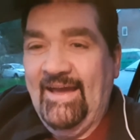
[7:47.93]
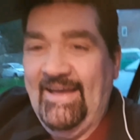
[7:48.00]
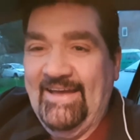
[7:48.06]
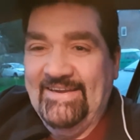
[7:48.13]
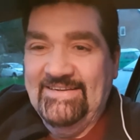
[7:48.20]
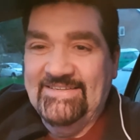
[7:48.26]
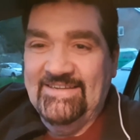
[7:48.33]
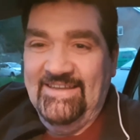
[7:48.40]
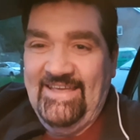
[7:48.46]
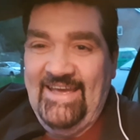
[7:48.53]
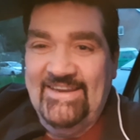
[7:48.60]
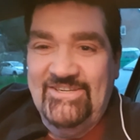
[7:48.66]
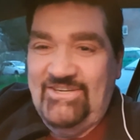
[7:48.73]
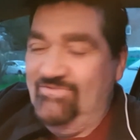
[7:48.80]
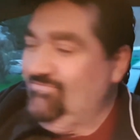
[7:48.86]
And
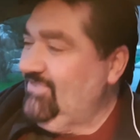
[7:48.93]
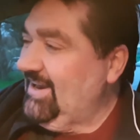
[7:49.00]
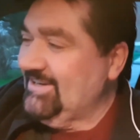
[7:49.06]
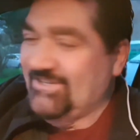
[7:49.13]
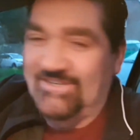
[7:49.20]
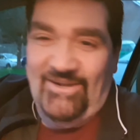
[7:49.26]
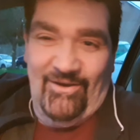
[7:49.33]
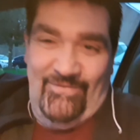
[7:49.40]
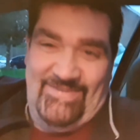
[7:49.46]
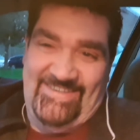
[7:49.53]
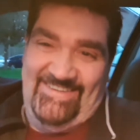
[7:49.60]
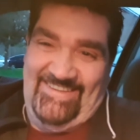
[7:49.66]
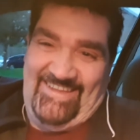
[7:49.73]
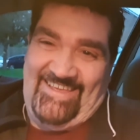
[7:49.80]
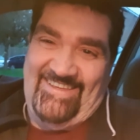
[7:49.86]
again, she rushed off
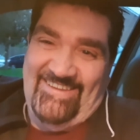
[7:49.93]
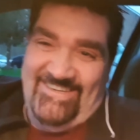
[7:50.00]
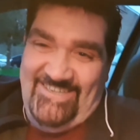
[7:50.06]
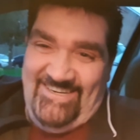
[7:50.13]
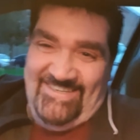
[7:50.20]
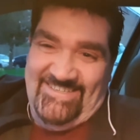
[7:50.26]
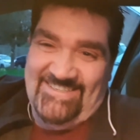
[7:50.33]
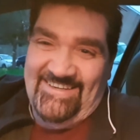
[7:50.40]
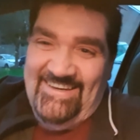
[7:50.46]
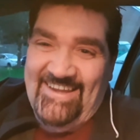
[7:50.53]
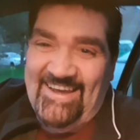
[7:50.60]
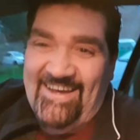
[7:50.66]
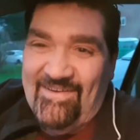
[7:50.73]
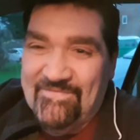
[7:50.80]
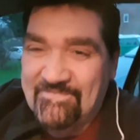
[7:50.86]
to the kitchen to
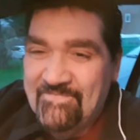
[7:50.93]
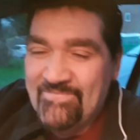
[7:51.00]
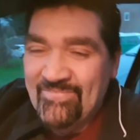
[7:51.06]
laugh.